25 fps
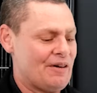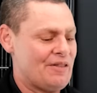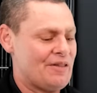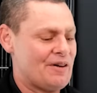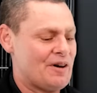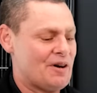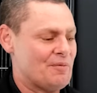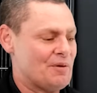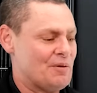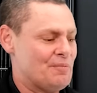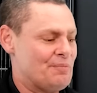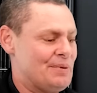that
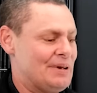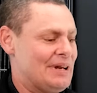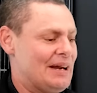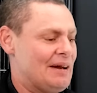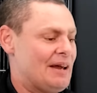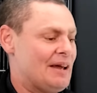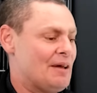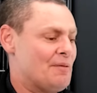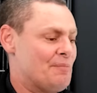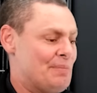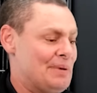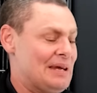I'm a
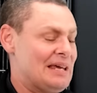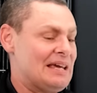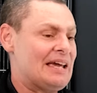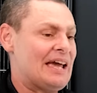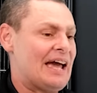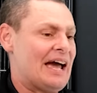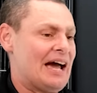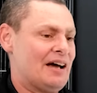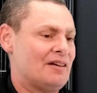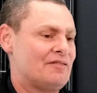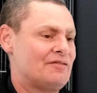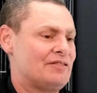big
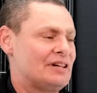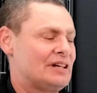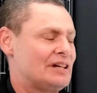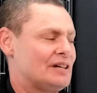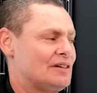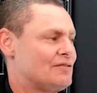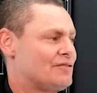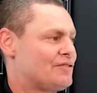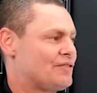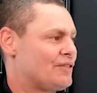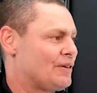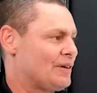
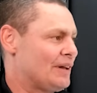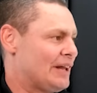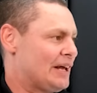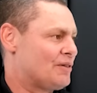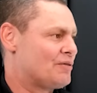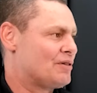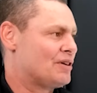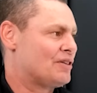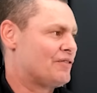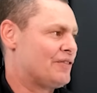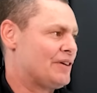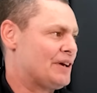advocate for
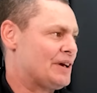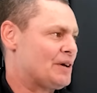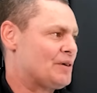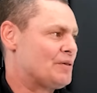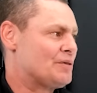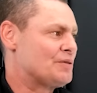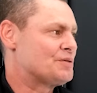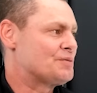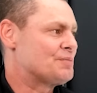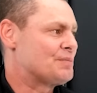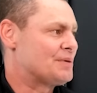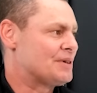electric
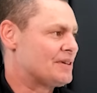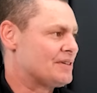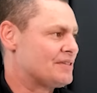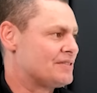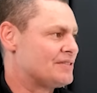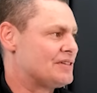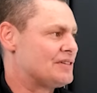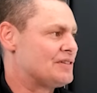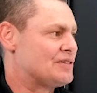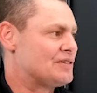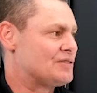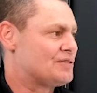vehicles because
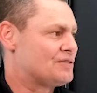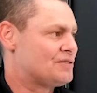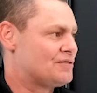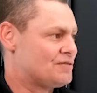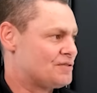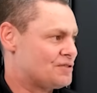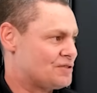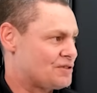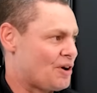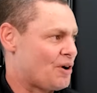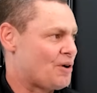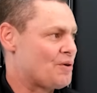they're just
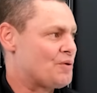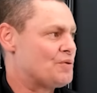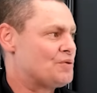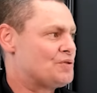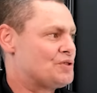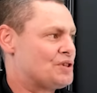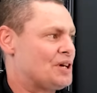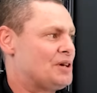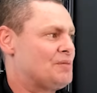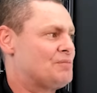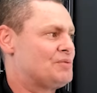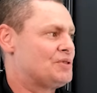so
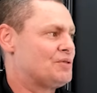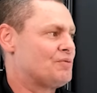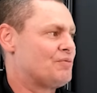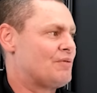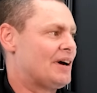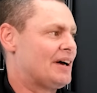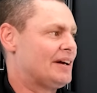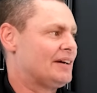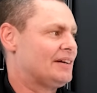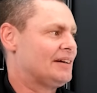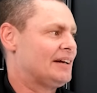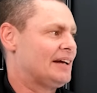cheap to
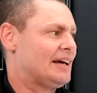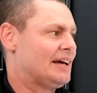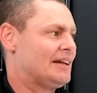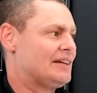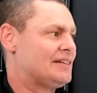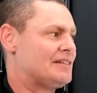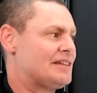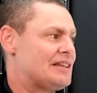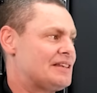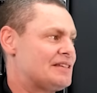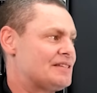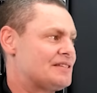run
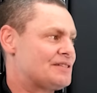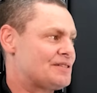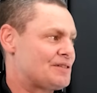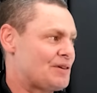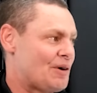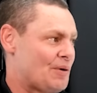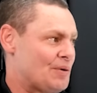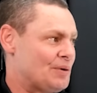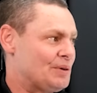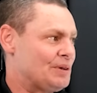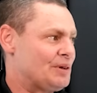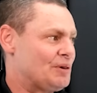and there's
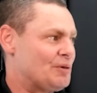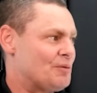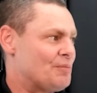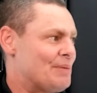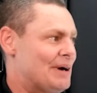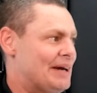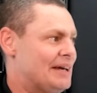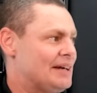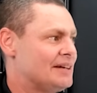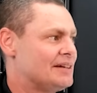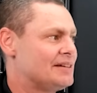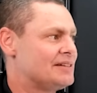so little
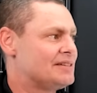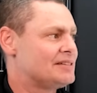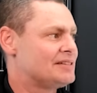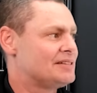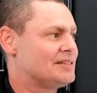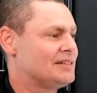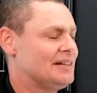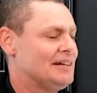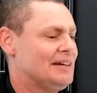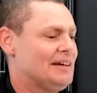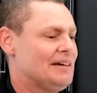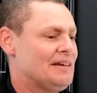maintenance.
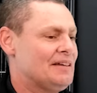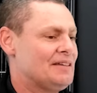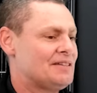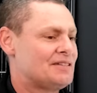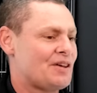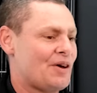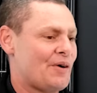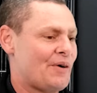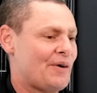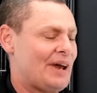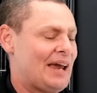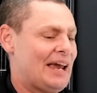
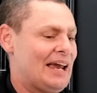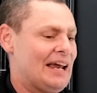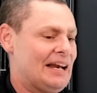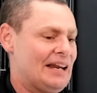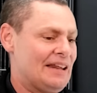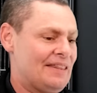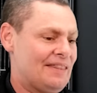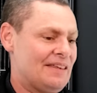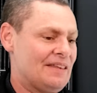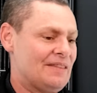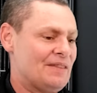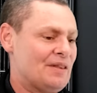So
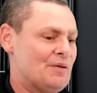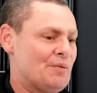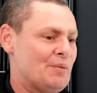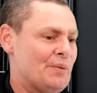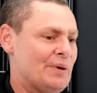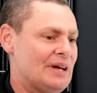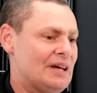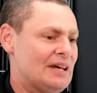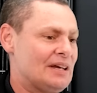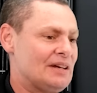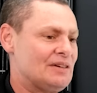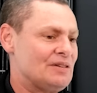anything that
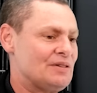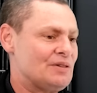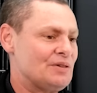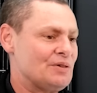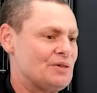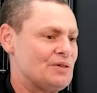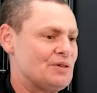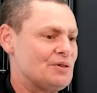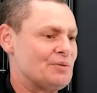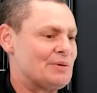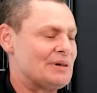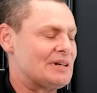we can
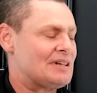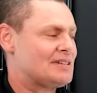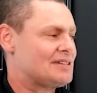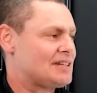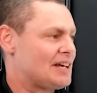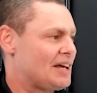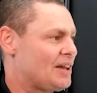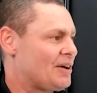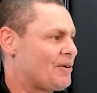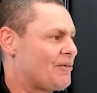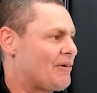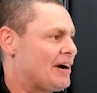do to
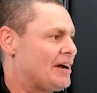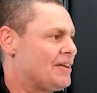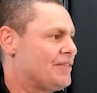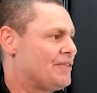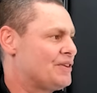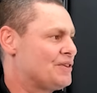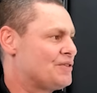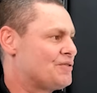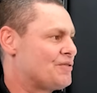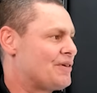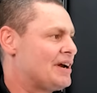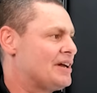accelerate
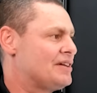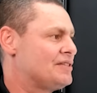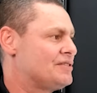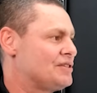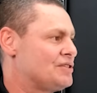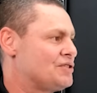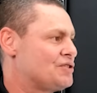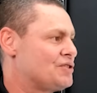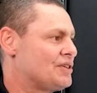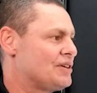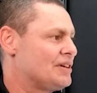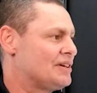the
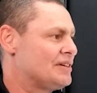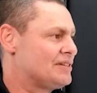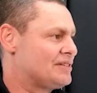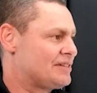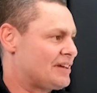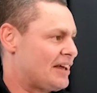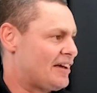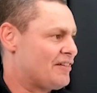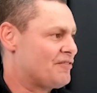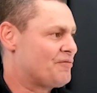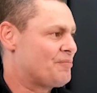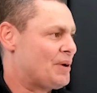transition and
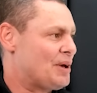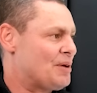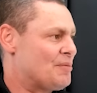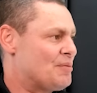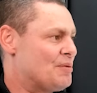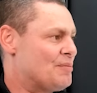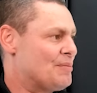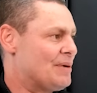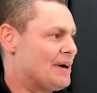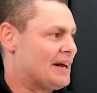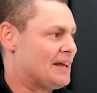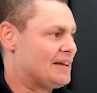save people
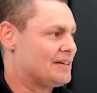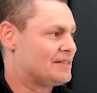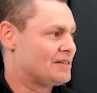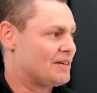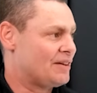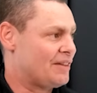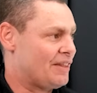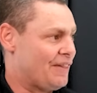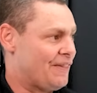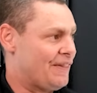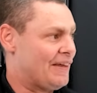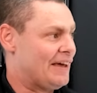money so
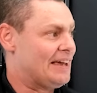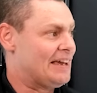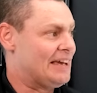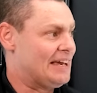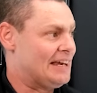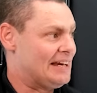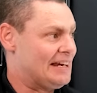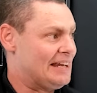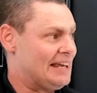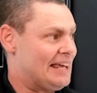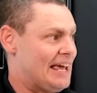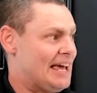that they
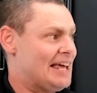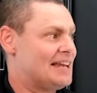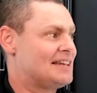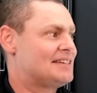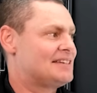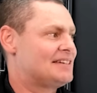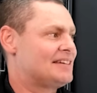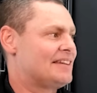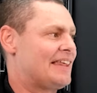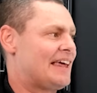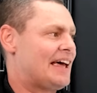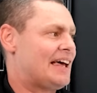can get
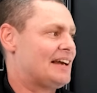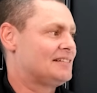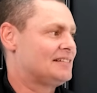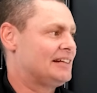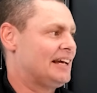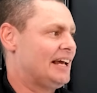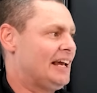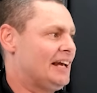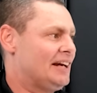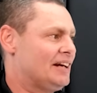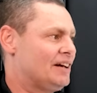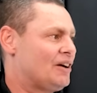to that
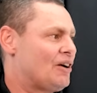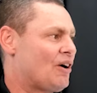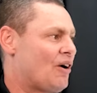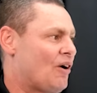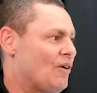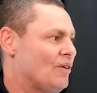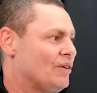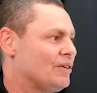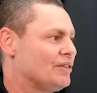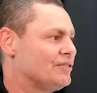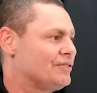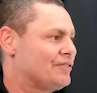end
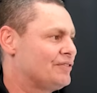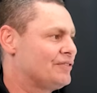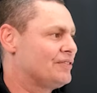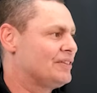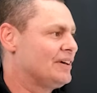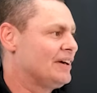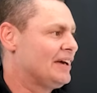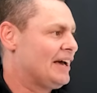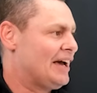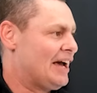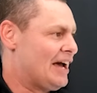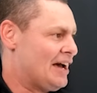goal of
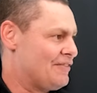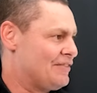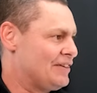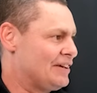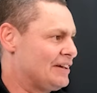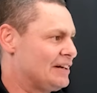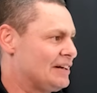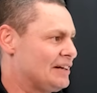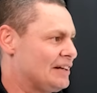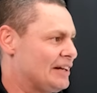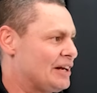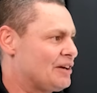having
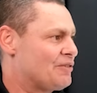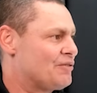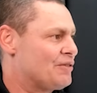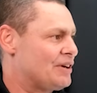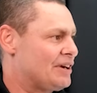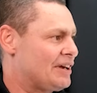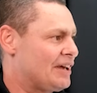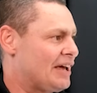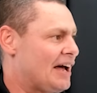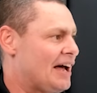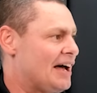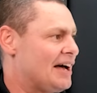an electric
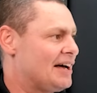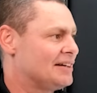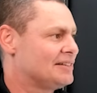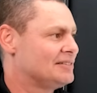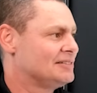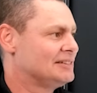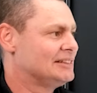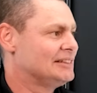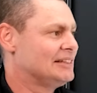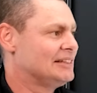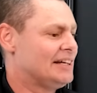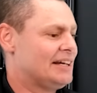car
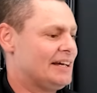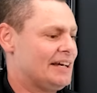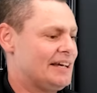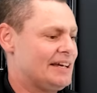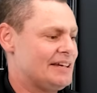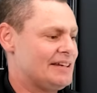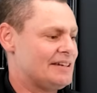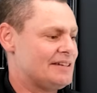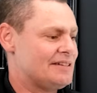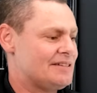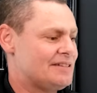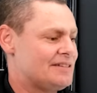
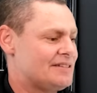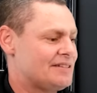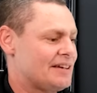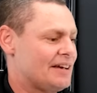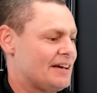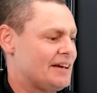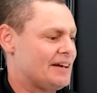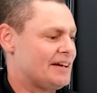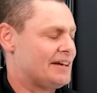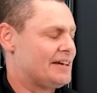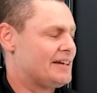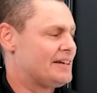is
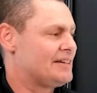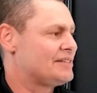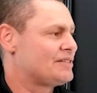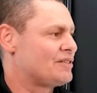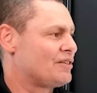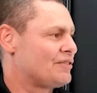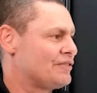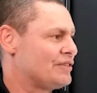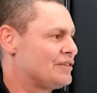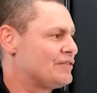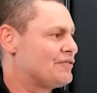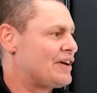
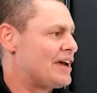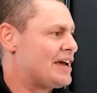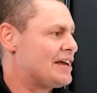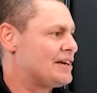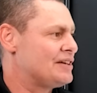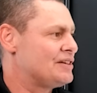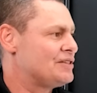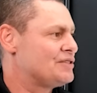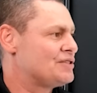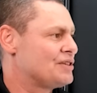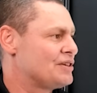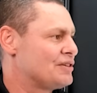of
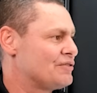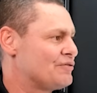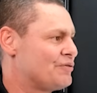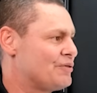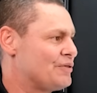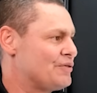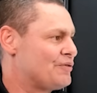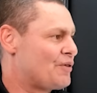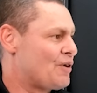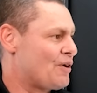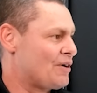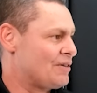advantage. And if
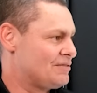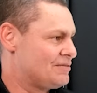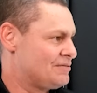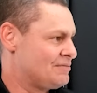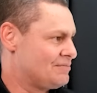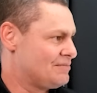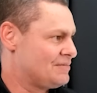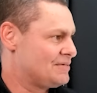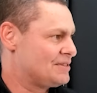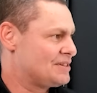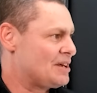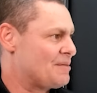we've got
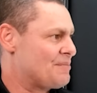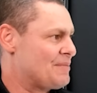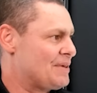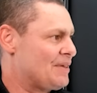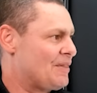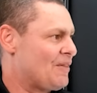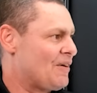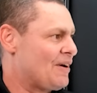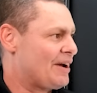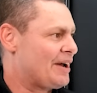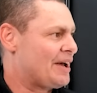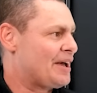something
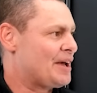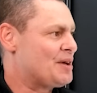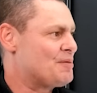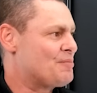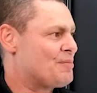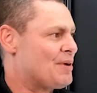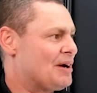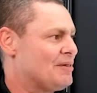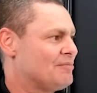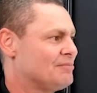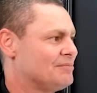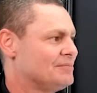like a heat
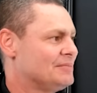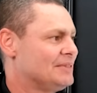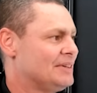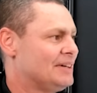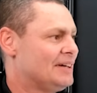pump